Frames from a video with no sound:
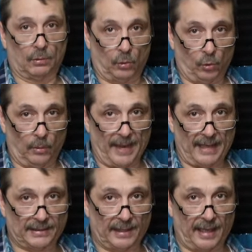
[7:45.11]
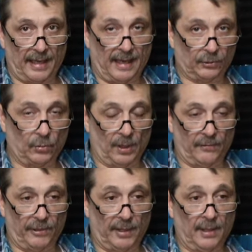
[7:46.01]
Cooler Master
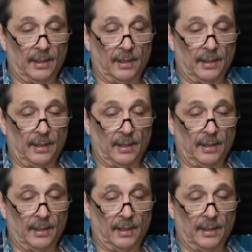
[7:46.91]
NR200,